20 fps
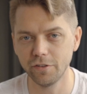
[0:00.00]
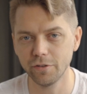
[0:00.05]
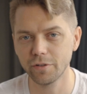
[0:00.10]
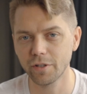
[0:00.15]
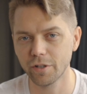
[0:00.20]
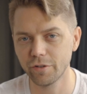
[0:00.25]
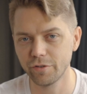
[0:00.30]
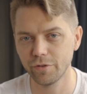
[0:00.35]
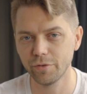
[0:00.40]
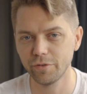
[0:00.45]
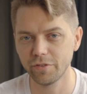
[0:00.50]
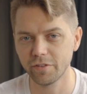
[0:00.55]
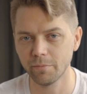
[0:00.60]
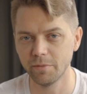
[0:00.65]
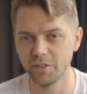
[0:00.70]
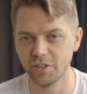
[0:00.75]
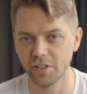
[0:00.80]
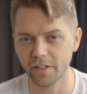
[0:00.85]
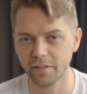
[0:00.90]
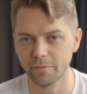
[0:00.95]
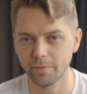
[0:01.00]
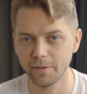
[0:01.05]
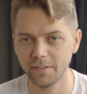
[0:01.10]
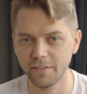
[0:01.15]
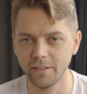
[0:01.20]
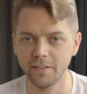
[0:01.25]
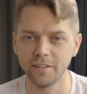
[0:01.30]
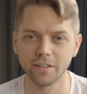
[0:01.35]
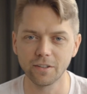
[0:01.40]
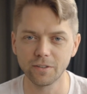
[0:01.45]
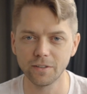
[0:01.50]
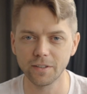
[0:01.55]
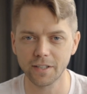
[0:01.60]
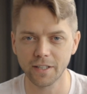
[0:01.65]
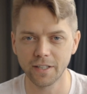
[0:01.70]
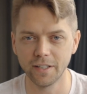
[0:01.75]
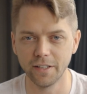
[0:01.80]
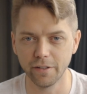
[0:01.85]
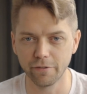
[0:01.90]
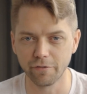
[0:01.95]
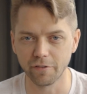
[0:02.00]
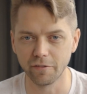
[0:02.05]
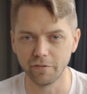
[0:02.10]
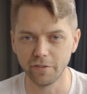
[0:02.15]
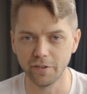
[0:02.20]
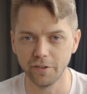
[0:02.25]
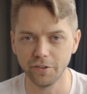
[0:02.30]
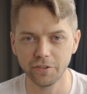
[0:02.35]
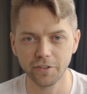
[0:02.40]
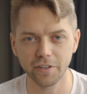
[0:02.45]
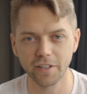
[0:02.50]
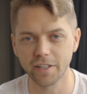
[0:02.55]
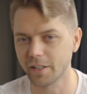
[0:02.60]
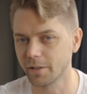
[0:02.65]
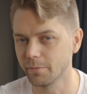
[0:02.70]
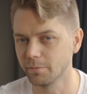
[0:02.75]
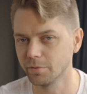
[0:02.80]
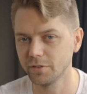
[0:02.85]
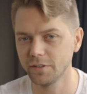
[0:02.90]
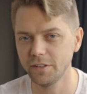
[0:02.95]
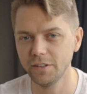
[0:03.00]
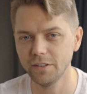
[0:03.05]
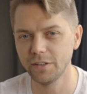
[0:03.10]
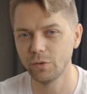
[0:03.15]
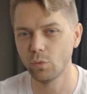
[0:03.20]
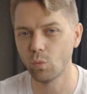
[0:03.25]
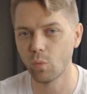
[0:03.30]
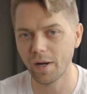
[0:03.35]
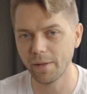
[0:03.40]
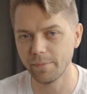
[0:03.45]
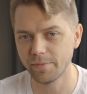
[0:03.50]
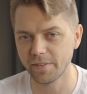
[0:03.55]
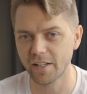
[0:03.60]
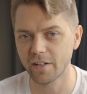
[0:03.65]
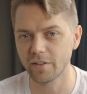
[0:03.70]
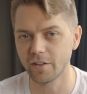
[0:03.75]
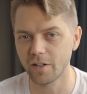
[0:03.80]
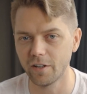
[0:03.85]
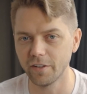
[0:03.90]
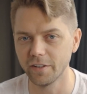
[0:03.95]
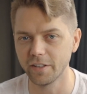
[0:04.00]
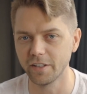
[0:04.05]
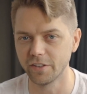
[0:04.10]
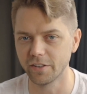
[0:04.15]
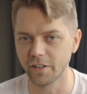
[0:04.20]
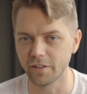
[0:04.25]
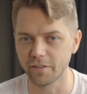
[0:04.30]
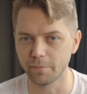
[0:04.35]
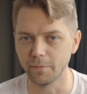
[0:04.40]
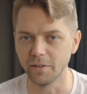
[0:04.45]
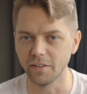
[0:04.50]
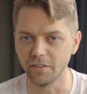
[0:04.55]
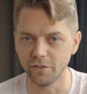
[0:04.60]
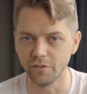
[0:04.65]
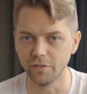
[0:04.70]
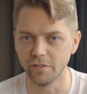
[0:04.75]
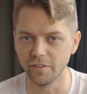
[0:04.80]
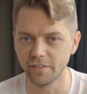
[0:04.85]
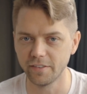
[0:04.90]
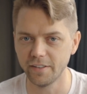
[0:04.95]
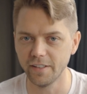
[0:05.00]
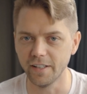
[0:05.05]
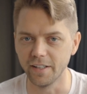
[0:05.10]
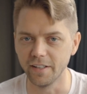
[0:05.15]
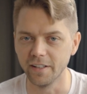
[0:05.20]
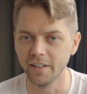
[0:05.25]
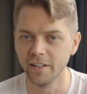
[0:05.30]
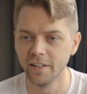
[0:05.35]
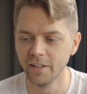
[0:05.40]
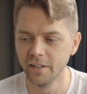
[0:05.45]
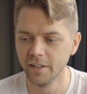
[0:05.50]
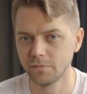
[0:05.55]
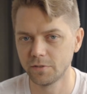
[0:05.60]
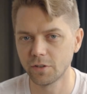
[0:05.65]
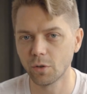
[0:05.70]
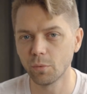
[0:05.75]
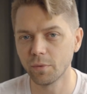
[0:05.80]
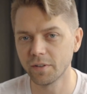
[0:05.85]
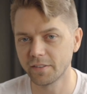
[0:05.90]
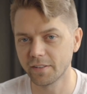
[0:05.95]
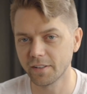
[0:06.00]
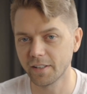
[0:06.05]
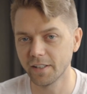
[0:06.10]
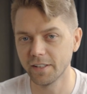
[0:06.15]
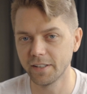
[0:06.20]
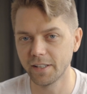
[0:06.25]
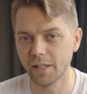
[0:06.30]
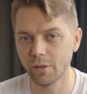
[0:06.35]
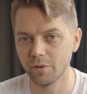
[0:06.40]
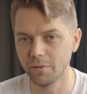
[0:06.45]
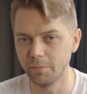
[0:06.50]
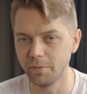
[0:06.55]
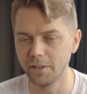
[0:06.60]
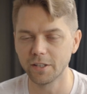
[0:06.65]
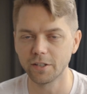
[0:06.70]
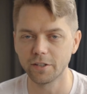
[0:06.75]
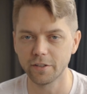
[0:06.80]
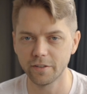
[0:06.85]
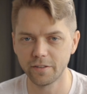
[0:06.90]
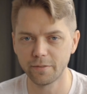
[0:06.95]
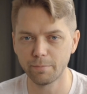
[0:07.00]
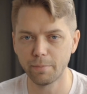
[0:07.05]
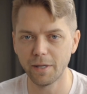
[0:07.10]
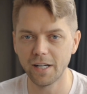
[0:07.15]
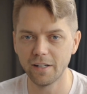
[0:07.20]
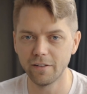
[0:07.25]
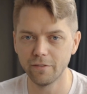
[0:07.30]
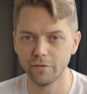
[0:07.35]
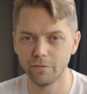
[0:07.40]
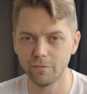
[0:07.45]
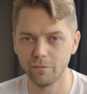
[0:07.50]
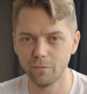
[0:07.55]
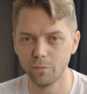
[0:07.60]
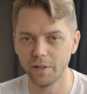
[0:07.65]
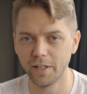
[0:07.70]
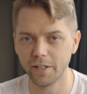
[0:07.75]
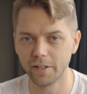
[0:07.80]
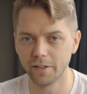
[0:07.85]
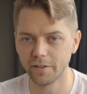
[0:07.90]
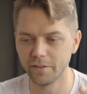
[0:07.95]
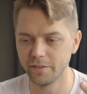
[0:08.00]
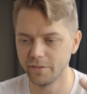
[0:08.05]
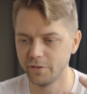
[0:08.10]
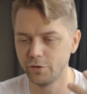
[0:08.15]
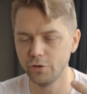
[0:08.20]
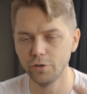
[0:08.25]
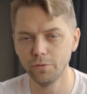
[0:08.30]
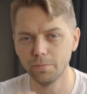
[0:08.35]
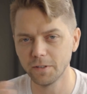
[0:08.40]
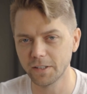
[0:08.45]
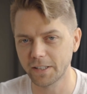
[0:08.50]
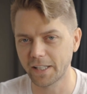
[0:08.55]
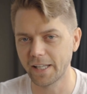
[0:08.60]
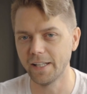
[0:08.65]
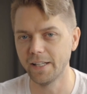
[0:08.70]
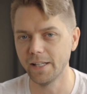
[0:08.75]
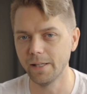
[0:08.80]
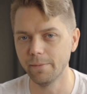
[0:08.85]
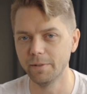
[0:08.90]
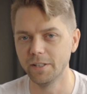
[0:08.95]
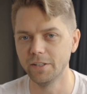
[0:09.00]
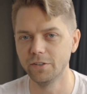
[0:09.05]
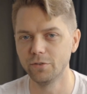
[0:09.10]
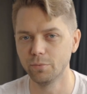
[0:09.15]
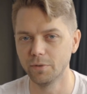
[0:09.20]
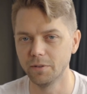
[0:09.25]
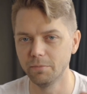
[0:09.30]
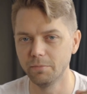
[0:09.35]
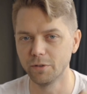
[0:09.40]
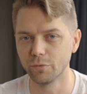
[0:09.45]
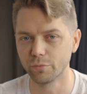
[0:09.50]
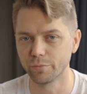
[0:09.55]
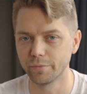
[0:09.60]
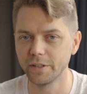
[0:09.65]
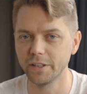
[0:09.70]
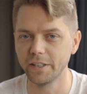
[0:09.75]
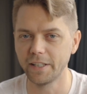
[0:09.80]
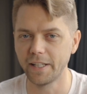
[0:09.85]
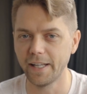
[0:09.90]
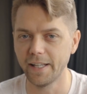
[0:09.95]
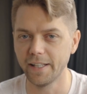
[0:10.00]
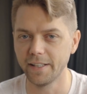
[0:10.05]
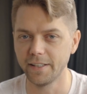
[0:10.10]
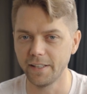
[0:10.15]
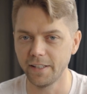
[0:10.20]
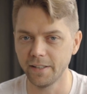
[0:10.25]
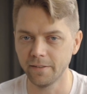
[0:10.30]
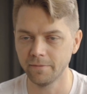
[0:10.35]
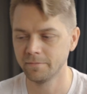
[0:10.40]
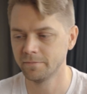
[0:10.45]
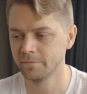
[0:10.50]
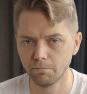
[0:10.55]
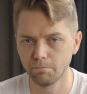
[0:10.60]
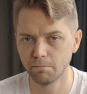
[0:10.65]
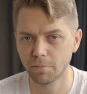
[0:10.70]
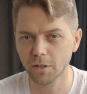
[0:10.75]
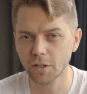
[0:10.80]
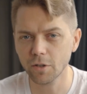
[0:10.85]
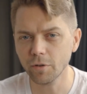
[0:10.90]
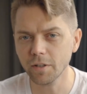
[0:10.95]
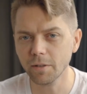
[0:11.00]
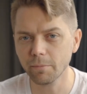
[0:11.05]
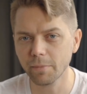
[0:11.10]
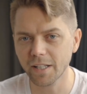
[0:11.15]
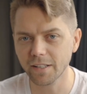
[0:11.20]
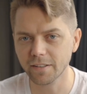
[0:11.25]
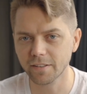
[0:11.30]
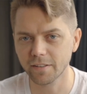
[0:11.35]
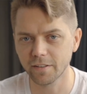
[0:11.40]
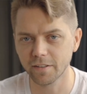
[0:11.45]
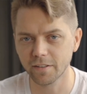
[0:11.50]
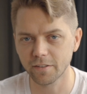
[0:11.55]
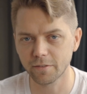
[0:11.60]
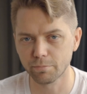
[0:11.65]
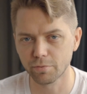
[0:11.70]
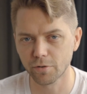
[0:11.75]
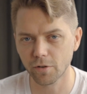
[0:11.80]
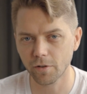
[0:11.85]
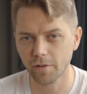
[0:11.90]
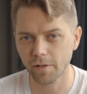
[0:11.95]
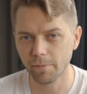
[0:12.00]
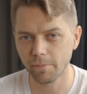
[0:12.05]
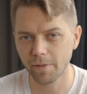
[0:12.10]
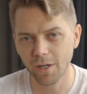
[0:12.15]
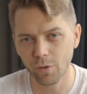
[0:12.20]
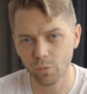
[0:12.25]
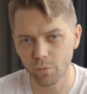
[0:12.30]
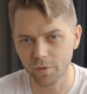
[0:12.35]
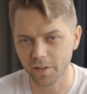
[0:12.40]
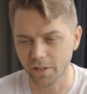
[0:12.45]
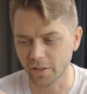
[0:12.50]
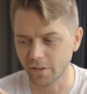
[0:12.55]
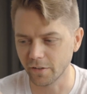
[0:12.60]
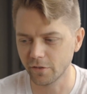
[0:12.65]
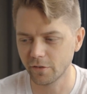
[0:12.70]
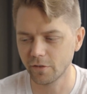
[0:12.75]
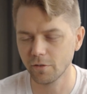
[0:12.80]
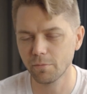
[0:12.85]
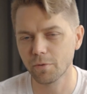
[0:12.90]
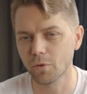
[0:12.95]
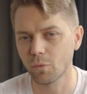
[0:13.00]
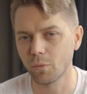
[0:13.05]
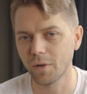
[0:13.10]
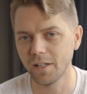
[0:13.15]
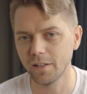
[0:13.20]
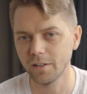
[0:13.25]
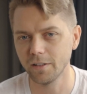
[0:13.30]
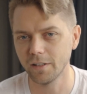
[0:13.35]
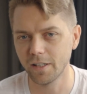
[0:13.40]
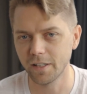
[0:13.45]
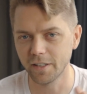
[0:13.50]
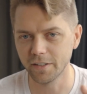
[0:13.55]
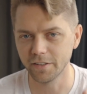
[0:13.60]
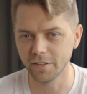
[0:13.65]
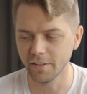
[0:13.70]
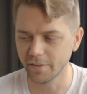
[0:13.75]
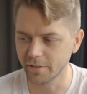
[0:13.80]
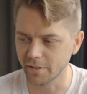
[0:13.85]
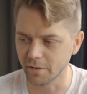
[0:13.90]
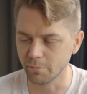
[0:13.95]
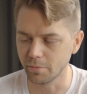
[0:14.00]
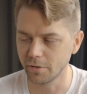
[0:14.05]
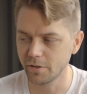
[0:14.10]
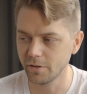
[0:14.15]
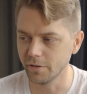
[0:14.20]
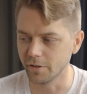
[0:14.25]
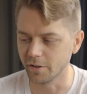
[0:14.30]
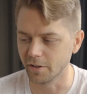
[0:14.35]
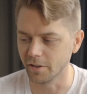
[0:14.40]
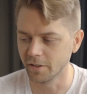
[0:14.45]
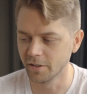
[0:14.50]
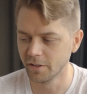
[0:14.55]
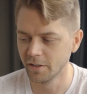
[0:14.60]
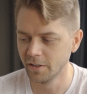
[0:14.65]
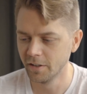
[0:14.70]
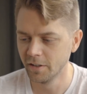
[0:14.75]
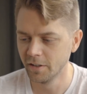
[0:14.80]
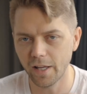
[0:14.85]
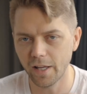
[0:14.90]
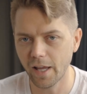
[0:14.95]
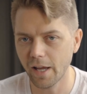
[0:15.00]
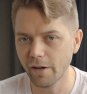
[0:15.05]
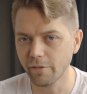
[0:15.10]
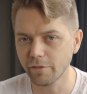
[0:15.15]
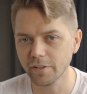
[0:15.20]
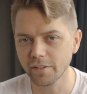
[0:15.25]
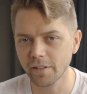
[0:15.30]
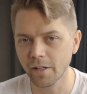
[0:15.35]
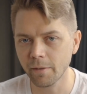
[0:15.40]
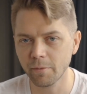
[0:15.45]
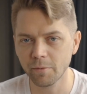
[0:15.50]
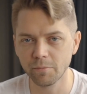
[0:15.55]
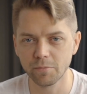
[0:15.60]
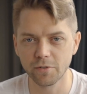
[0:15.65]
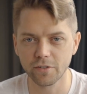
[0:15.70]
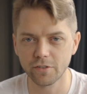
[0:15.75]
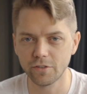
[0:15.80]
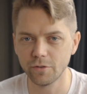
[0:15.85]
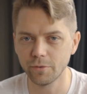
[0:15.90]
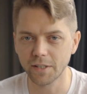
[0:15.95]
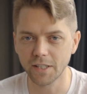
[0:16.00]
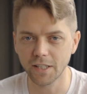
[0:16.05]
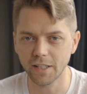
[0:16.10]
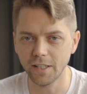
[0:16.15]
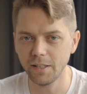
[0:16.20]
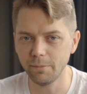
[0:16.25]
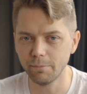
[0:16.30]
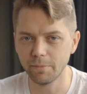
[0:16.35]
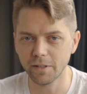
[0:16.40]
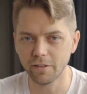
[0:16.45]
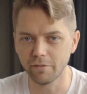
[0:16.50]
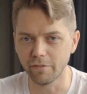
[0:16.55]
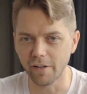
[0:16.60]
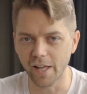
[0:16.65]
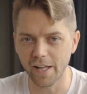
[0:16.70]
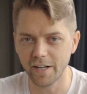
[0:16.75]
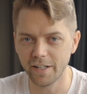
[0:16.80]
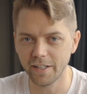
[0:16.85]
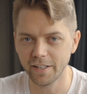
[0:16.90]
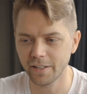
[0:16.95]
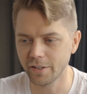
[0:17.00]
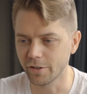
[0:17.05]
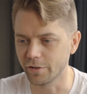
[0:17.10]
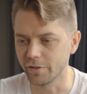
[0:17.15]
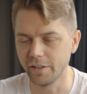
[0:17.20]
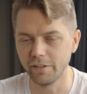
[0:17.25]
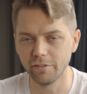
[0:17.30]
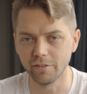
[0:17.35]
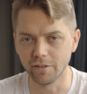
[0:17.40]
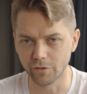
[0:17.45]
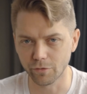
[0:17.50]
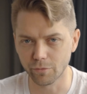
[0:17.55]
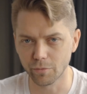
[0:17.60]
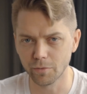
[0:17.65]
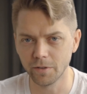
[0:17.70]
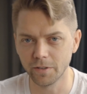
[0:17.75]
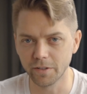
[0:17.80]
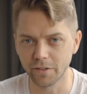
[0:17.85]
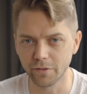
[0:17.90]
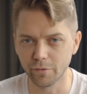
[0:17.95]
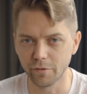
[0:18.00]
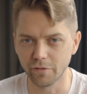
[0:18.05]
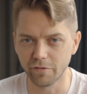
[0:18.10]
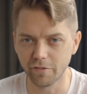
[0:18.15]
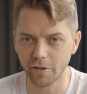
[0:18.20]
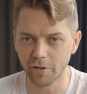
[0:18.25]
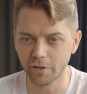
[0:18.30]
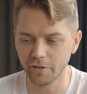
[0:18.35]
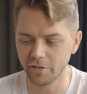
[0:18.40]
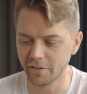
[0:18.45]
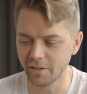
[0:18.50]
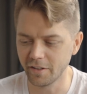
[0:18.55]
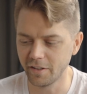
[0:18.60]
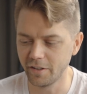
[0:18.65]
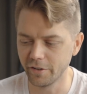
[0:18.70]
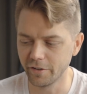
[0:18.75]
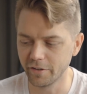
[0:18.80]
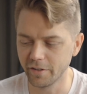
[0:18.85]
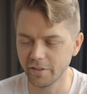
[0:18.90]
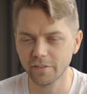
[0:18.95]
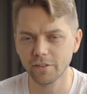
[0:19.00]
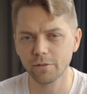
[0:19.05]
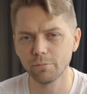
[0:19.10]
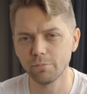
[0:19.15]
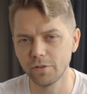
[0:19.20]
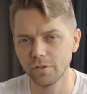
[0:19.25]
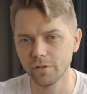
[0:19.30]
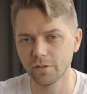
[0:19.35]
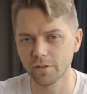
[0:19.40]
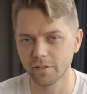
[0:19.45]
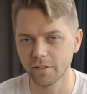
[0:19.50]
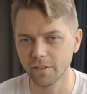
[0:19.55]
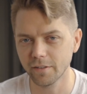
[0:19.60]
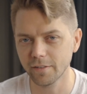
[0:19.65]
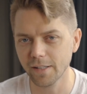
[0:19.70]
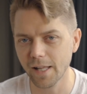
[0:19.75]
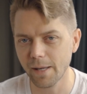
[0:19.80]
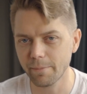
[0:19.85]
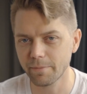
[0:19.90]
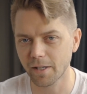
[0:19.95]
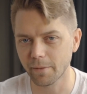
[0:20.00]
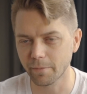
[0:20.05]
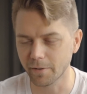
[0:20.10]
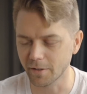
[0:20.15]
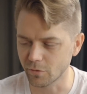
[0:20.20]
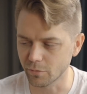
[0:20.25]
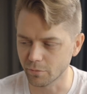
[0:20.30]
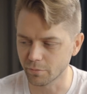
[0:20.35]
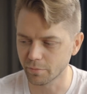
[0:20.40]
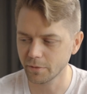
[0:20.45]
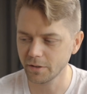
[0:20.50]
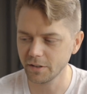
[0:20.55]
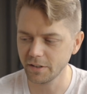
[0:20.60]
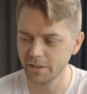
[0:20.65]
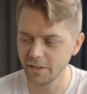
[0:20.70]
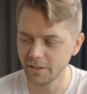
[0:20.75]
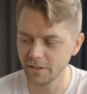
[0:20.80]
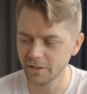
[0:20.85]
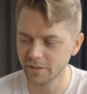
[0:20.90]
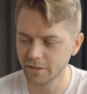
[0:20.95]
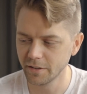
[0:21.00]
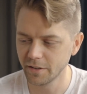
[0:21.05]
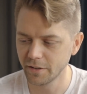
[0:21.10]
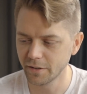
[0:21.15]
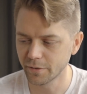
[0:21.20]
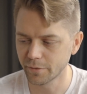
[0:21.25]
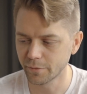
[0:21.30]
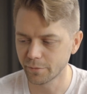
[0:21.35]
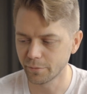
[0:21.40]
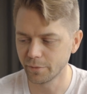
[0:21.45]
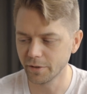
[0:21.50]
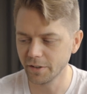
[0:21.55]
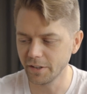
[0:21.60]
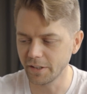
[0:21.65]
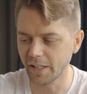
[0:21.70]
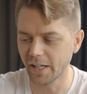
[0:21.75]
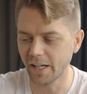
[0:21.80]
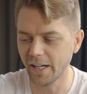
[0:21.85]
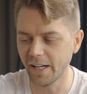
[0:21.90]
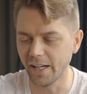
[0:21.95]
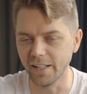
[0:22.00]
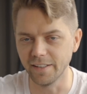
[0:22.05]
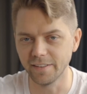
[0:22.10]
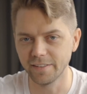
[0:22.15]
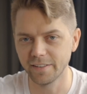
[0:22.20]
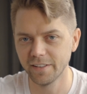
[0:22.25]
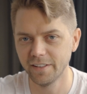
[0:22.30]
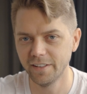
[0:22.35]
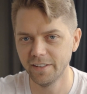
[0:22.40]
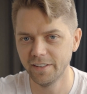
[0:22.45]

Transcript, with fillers: do go do some adjustments and then click on a different filter, it completely wipes out all the adjustments you just did. So once again, that would be a good spot where duplicate image would be really handy. But going back to this program not working super well on this computer, every time I'm just doing any bit of editing or even scrolling through photos in here, this computer, this laptop gets really, really hot.